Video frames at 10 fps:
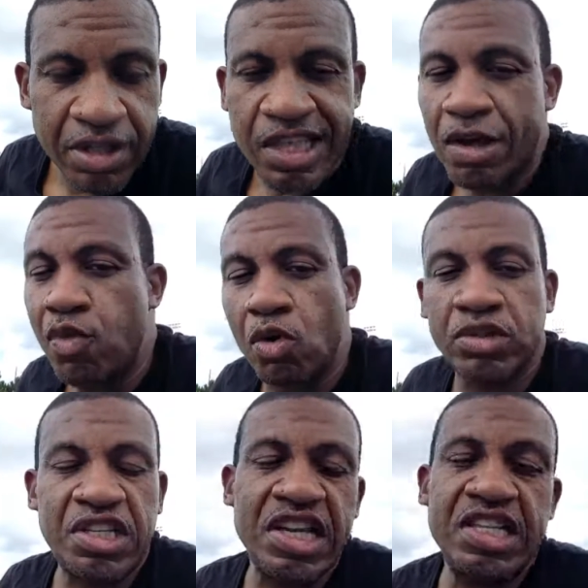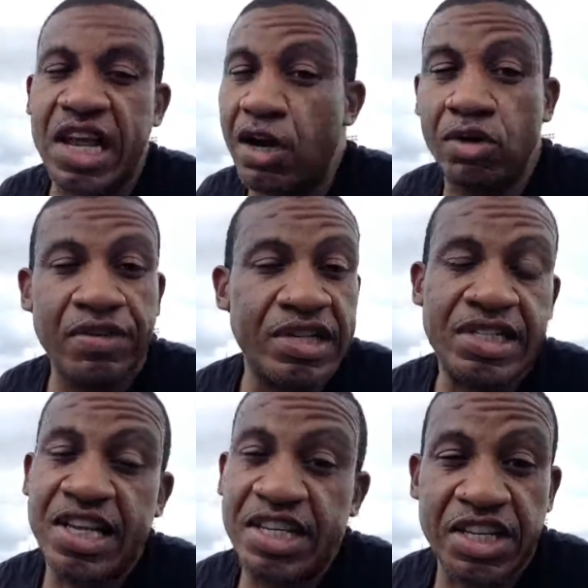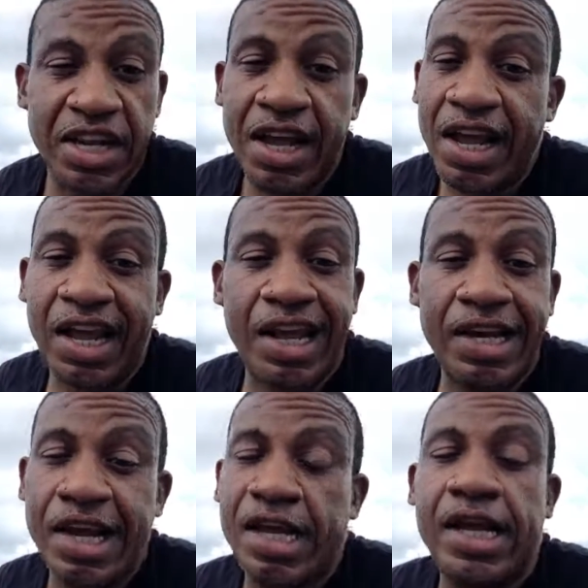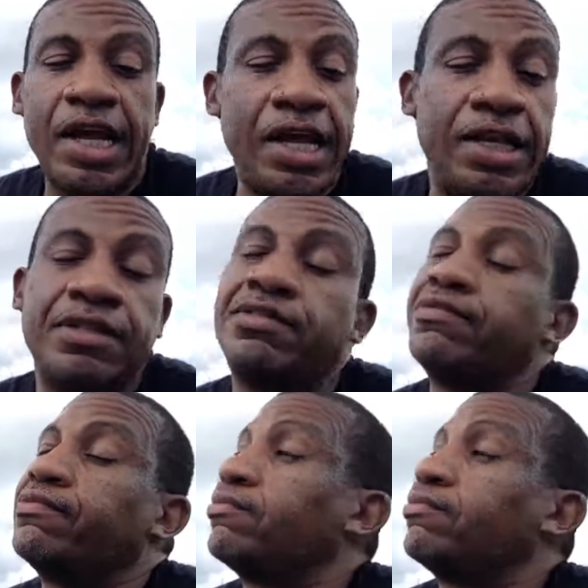They won't teach. They don't even teach it in